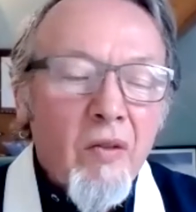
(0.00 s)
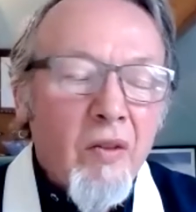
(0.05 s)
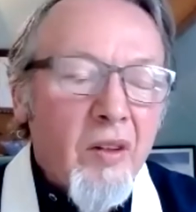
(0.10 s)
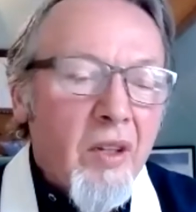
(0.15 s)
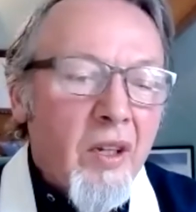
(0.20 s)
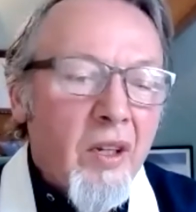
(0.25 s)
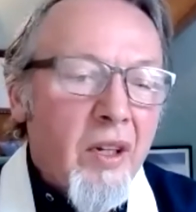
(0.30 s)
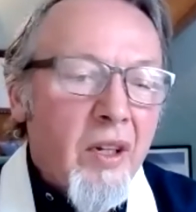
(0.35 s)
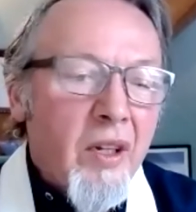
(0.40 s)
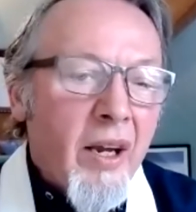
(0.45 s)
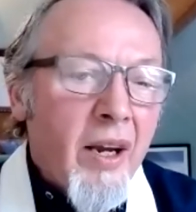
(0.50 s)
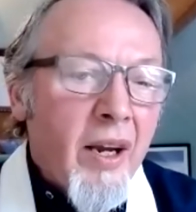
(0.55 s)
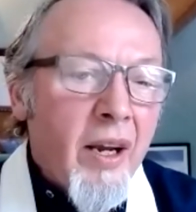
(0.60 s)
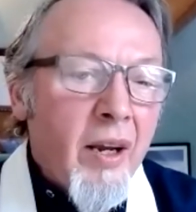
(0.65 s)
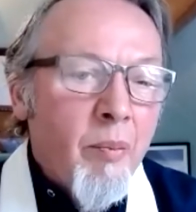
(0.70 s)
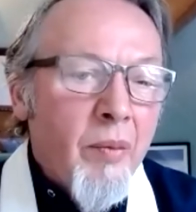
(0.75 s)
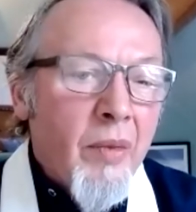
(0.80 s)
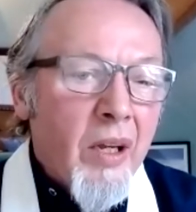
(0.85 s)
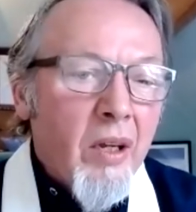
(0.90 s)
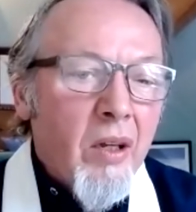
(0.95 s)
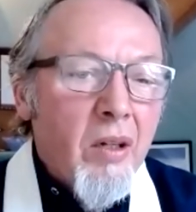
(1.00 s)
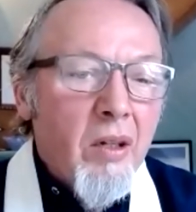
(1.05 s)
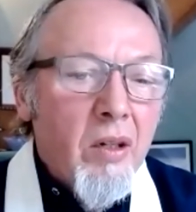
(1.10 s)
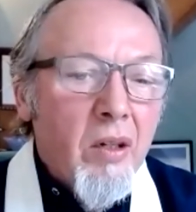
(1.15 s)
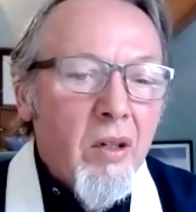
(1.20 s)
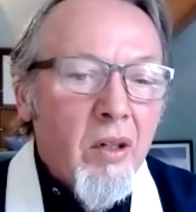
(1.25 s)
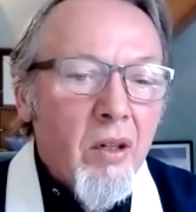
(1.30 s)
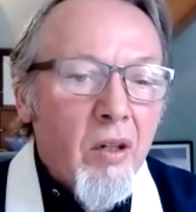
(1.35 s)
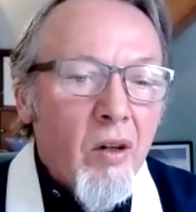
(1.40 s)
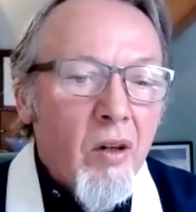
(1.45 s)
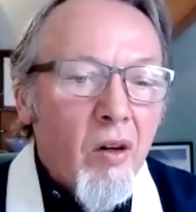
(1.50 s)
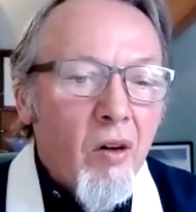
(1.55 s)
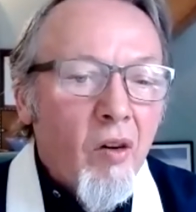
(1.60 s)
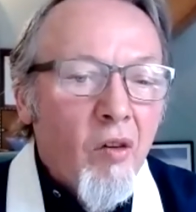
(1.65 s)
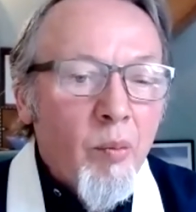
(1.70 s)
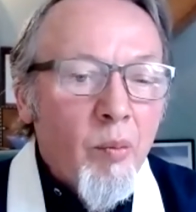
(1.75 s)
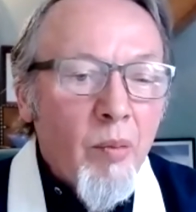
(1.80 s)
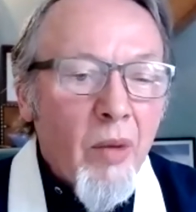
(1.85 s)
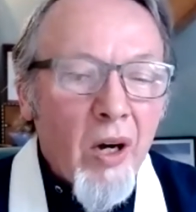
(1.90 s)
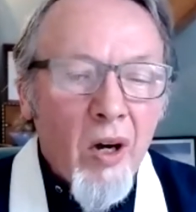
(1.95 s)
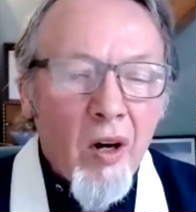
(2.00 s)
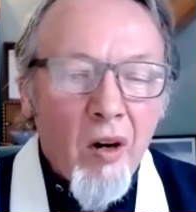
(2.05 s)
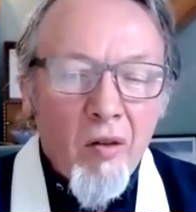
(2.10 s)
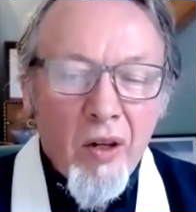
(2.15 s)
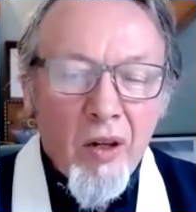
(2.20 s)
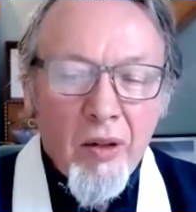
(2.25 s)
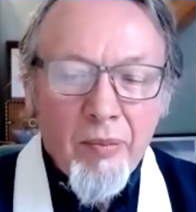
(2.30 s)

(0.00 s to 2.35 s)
the name of Mara.